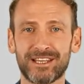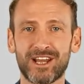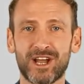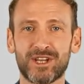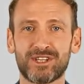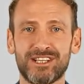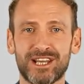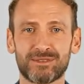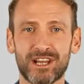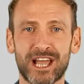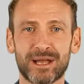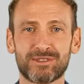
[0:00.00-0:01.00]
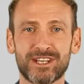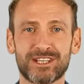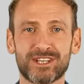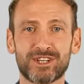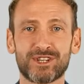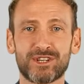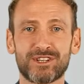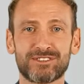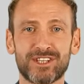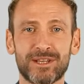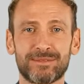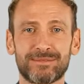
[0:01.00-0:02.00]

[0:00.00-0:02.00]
There are several options to choose from.